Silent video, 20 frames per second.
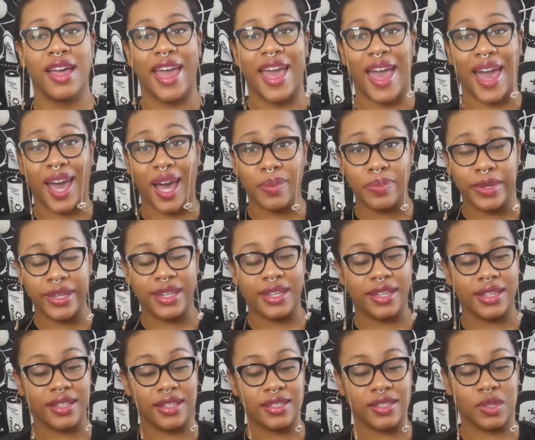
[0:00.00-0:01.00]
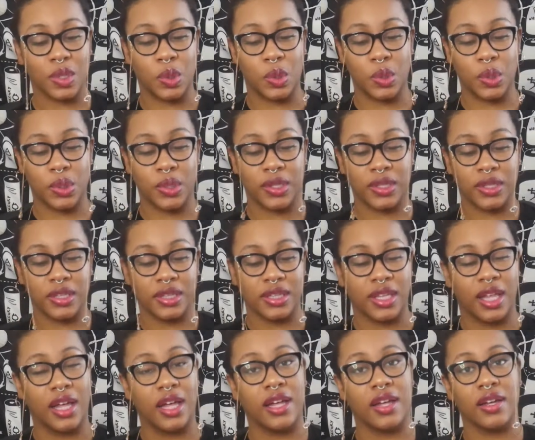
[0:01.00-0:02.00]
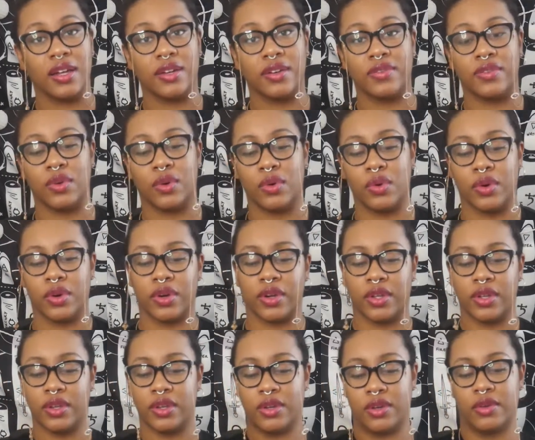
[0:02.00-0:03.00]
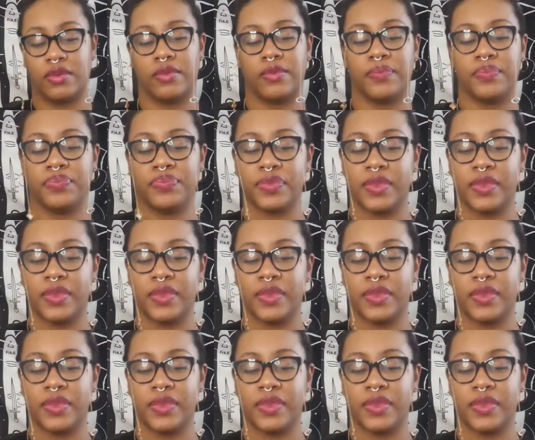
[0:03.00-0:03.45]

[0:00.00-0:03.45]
happiness or love or, you know,